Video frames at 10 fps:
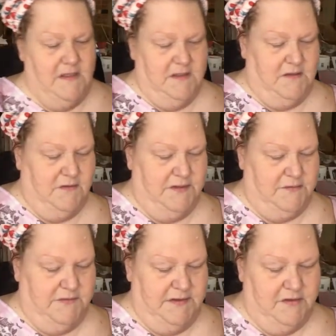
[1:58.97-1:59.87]
So
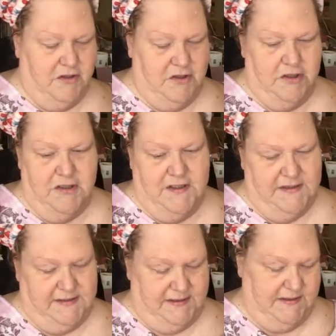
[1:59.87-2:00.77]
let's read the card. It
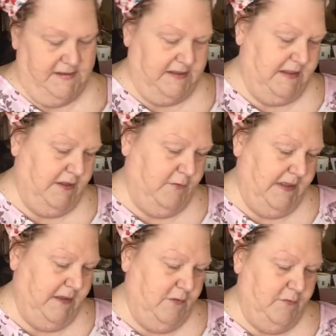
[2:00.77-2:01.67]
says, hello,
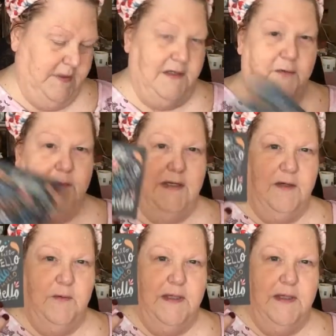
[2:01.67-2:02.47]
hello, hello, hello,